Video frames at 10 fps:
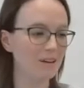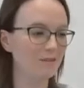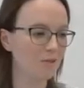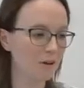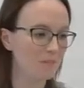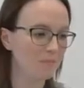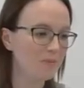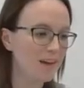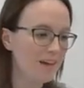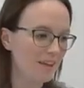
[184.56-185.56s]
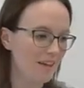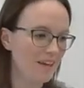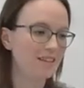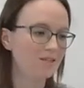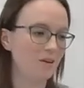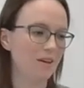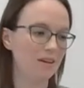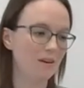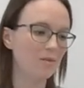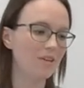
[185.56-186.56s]
and fun. The next one,
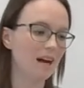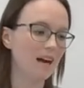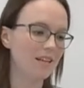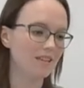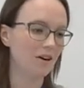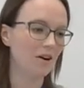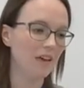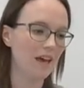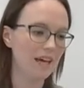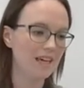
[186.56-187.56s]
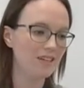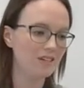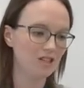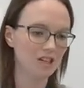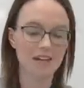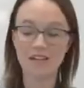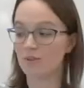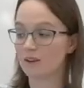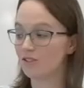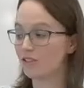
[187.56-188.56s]
number 9, is called hand shine, and
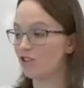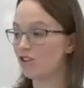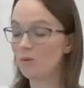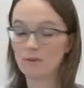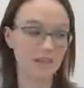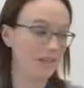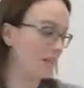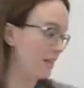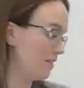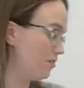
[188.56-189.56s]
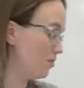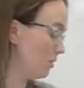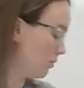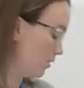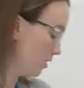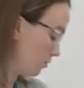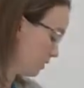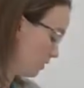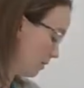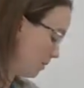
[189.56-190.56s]
you actually don't need an instrument for this
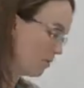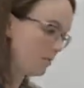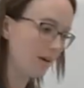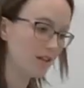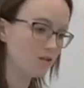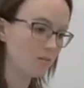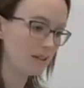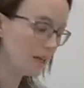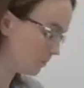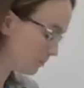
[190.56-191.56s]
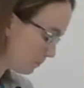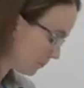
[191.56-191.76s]
one, so let me put my instrument down.